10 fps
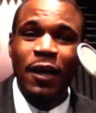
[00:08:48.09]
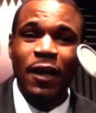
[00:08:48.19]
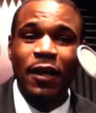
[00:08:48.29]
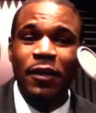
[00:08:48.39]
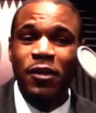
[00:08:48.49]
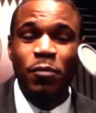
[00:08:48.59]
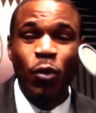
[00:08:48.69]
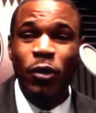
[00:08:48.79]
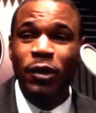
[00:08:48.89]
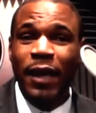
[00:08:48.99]
Uh, a
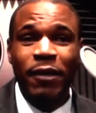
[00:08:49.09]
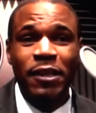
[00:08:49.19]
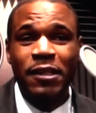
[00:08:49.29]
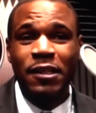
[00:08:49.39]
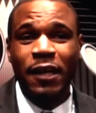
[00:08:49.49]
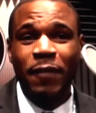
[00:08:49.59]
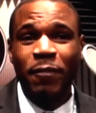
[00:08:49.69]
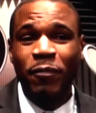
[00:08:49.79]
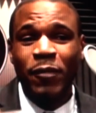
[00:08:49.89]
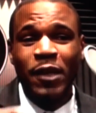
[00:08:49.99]
sport now. He's
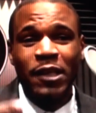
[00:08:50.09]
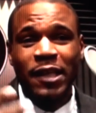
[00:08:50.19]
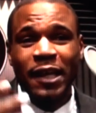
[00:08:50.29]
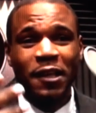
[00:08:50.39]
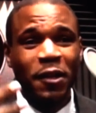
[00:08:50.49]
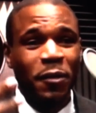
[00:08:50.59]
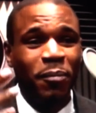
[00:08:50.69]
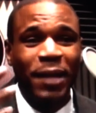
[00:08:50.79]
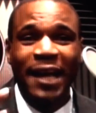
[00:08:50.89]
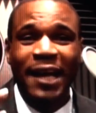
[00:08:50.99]
uh, he's uh-huh. like the
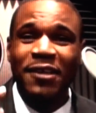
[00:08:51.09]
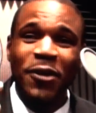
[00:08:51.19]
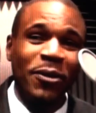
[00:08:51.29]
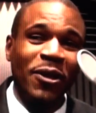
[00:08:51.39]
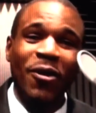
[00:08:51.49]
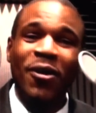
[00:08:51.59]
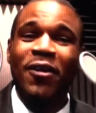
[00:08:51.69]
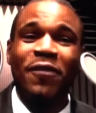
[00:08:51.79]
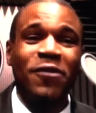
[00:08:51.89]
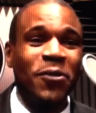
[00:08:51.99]
black Tony
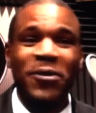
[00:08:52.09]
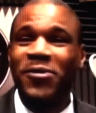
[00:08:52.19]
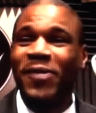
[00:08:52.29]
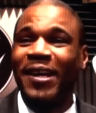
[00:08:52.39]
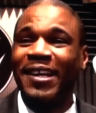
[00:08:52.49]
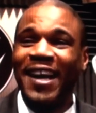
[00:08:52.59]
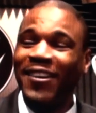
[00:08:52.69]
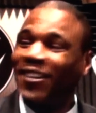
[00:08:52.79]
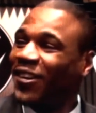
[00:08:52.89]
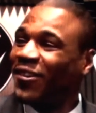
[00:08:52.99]
Hawk of scooters right
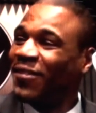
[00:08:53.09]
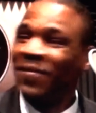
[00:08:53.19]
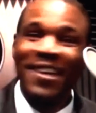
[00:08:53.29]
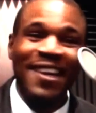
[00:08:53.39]
now, you know.